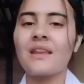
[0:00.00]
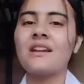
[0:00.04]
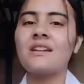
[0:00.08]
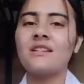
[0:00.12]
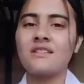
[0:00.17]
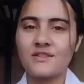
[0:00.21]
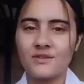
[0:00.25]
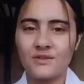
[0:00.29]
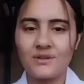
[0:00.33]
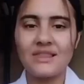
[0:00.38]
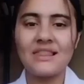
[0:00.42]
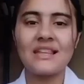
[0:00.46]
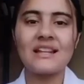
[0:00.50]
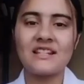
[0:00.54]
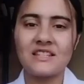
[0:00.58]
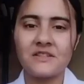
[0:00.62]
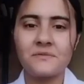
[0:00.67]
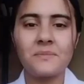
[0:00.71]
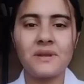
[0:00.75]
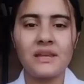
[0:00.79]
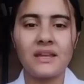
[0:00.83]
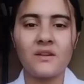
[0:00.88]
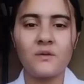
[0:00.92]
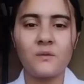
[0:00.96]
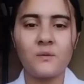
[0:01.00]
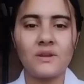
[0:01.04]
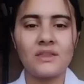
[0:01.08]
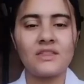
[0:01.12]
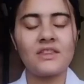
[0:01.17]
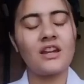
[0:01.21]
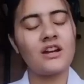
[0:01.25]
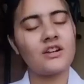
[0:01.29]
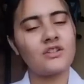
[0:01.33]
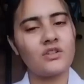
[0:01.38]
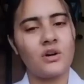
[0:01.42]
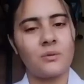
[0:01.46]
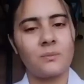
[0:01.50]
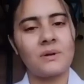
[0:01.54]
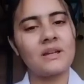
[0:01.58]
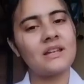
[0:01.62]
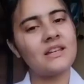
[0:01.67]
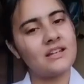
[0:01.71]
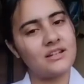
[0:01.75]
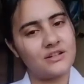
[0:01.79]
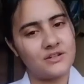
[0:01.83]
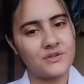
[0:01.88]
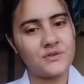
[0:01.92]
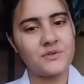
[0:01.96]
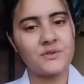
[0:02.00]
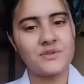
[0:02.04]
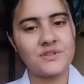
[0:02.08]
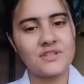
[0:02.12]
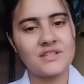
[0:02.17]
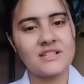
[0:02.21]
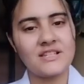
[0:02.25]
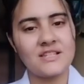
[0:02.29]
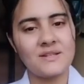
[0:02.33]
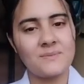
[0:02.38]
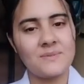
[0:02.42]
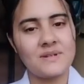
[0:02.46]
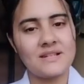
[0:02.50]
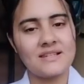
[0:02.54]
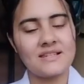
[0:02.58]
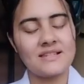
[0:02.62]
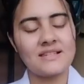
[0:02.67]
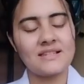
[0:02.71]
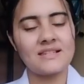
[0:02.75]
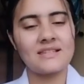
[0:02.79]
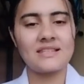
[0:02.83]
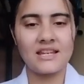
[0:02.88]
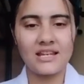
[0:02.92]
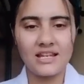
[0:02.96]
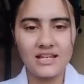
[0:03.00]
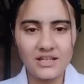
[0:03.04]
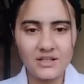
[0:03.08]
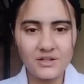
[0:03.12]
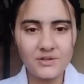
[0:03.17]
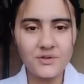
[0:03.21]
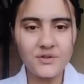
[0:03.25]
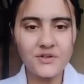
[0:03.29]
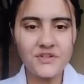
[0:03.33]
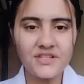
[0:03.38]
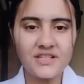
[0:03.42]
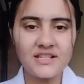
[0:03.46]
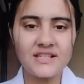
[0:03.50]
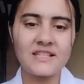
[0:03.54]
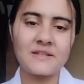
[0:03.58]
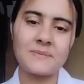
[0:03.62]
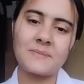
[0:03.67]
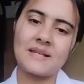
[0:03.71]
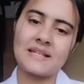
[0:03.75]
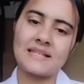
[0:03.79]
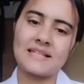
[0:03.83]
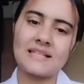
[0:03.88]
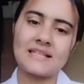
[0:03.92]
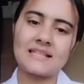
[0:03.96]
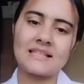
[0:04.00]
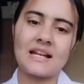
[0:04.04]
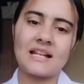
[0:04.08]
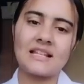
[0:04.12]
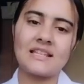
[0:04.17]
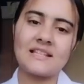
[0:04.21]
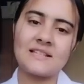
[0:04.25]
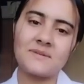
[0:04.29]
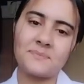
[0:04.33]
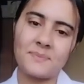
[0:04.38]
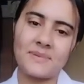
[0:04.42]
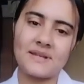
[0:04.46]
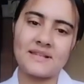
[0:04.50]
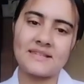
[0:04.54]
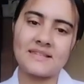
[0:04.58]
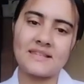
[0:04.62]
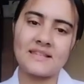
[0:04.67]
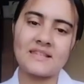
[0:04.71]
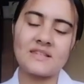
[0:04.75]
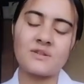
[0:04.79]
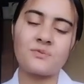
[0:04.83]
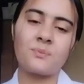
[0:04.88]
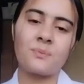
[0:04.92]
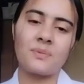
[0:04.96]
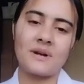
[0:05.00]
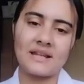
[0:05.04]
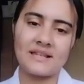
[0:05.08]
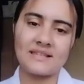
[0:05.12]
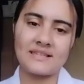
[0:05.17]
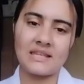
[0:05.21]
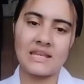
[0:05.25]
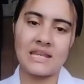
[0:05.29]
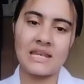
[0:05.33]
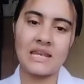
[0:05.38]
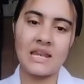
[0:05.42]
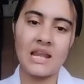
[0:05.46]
So let's begin with the topic intercostal spaces. The intercostal spaces are the spaces present